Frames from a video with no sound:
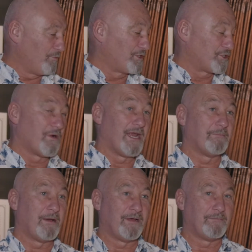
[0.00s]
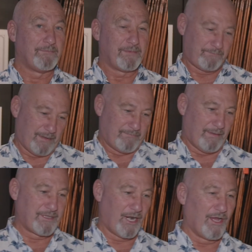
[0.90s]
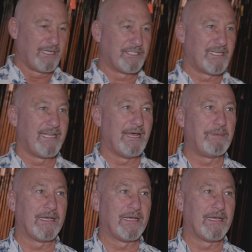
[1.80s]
Which is great. I'm delighted you said that,